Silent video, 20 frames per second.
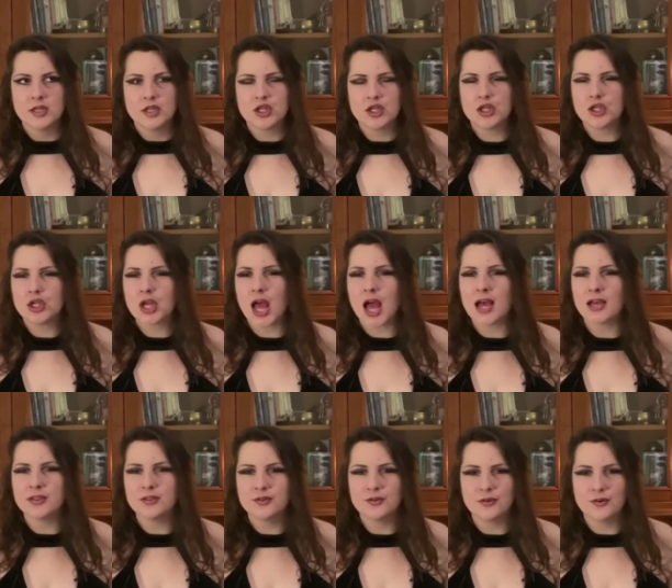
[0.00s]

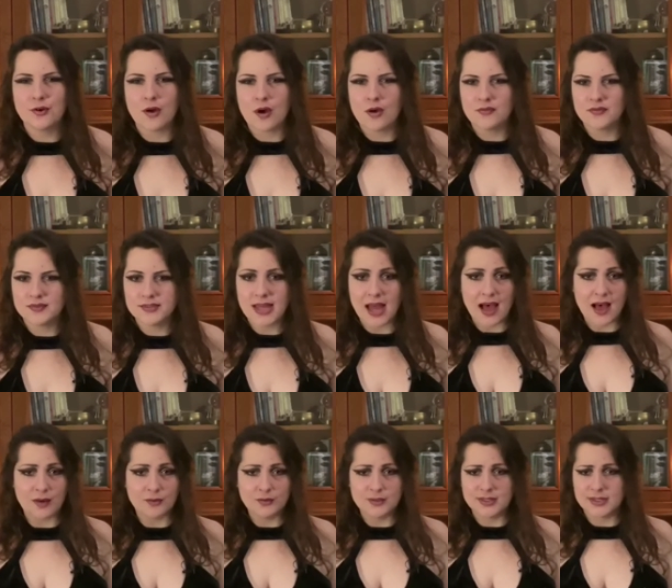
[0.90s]
shadow of
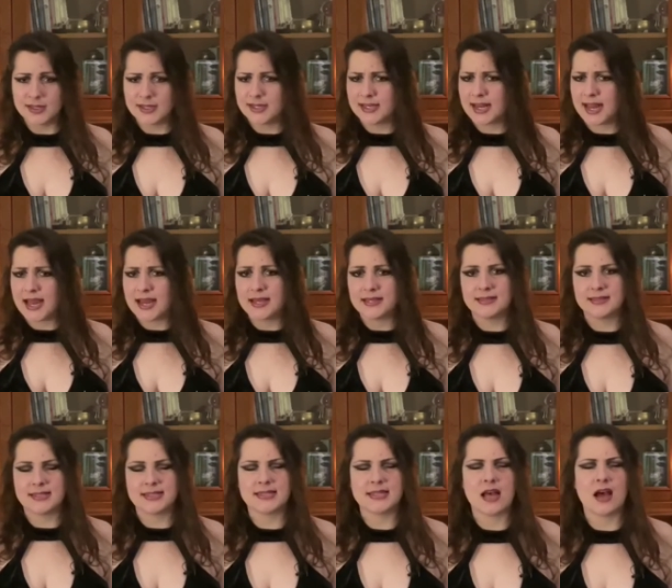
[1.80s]
doubt,
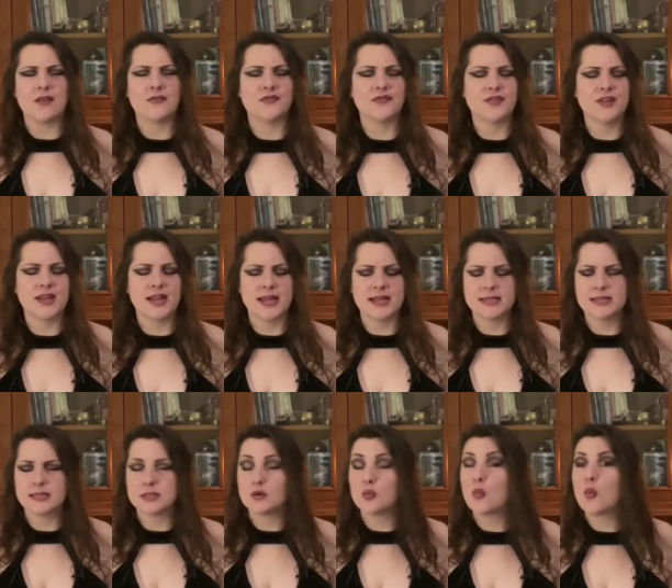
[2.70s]
regret,
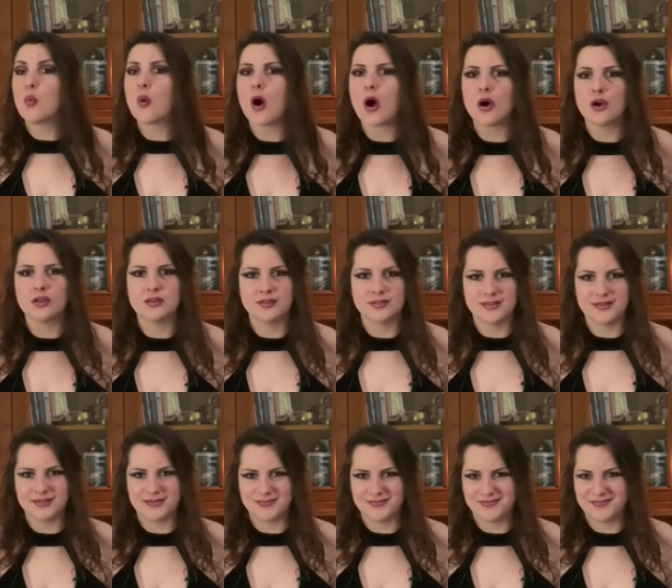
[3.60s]
sufferance, want.